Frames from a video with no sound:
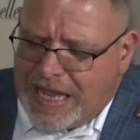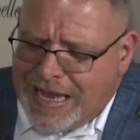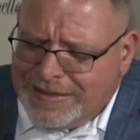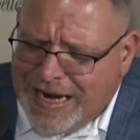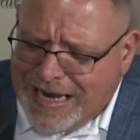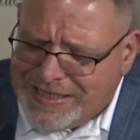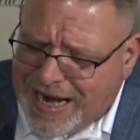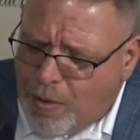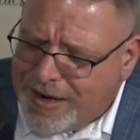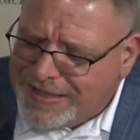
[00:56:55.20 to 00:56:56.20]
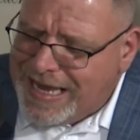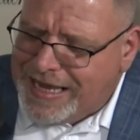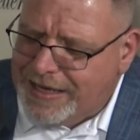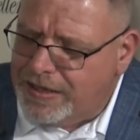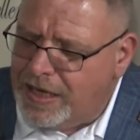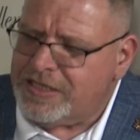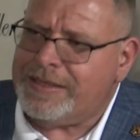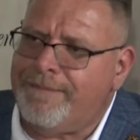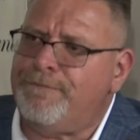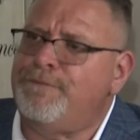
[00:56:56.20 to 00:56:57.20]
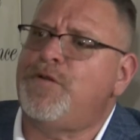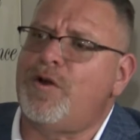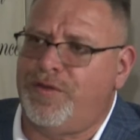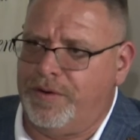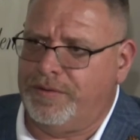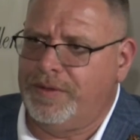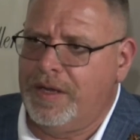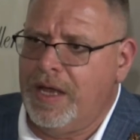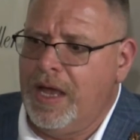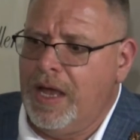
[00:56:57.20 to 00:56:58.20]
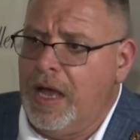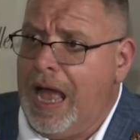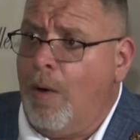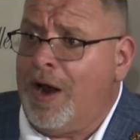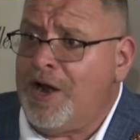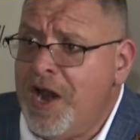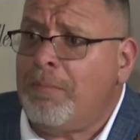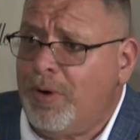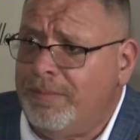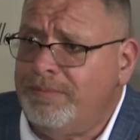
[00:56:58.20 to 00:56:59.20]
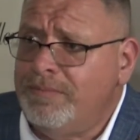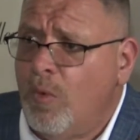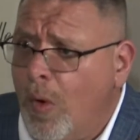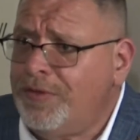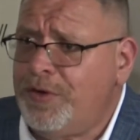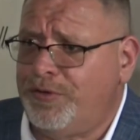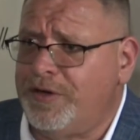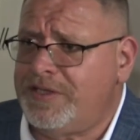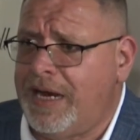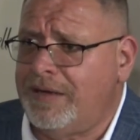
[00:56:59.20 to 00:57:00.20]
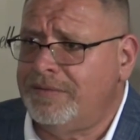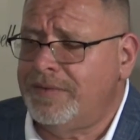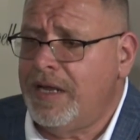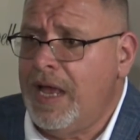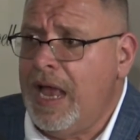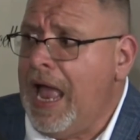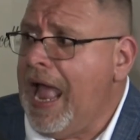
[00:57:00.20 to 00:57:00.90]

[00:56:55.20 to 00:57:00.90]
And then I said, I want to take it a step further. I want to number them one through 13 Mm.